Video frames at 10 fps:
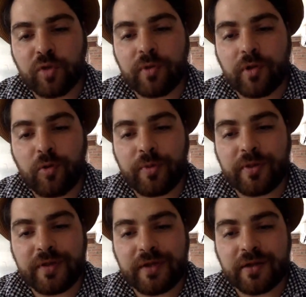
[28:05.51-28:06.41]
global
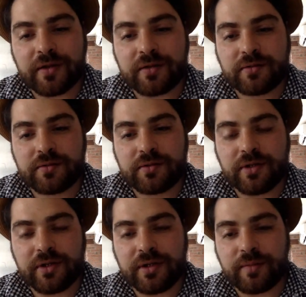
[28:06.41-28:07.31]
open data
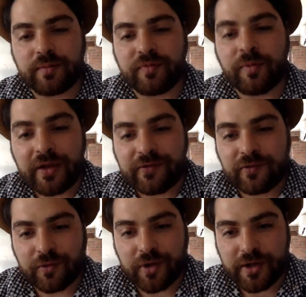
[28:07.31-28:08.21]

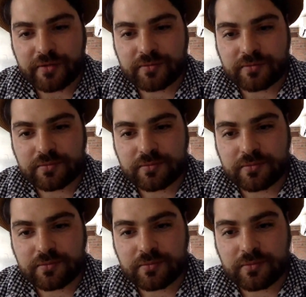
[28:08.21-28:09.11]
repository.
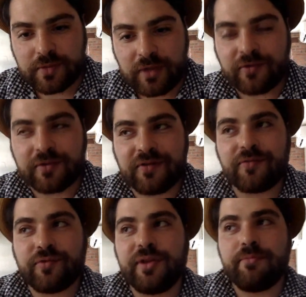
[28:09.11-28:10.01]
So
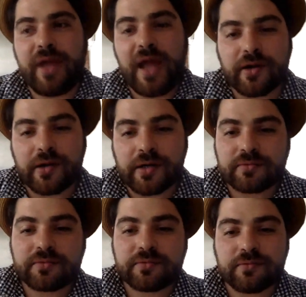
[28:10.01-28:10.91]
does it really
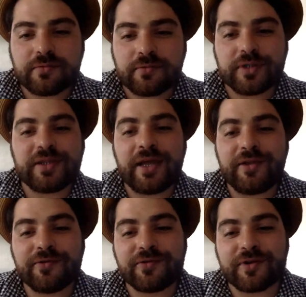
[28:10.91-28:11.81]
matter
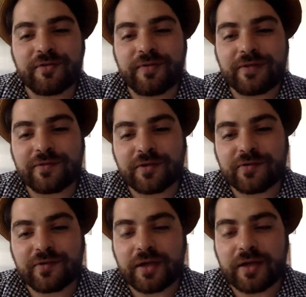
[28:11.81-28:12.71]
what that user
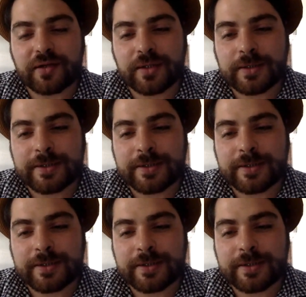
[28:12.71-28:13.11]
interface looks like?